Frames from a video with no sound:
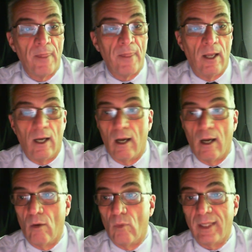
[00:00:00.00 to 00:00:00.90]
uh,
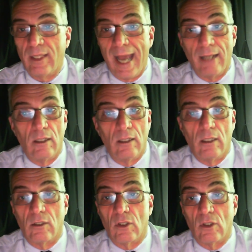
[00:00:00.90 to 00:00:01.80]
with that.
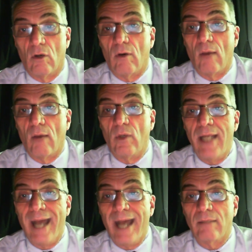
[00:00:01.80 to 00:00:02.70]
So I would
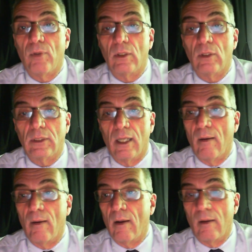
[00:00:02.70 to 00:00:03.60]
not put, uh,
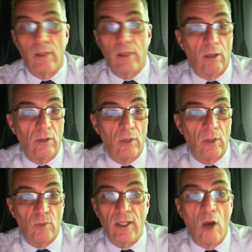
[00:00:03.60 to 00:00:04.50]
you know, as
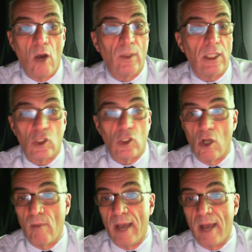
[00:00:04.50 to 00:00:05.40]
we know with these snow
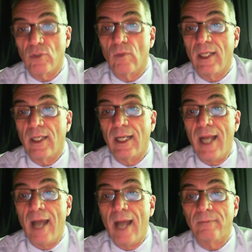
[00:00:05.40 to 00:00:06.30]
maps, we
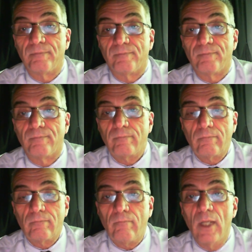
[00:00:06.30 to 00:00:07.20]
cannot
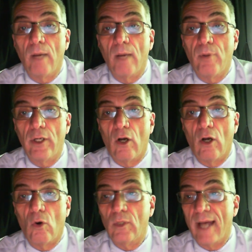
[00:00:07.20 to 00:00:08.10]
uh, put a whole lot of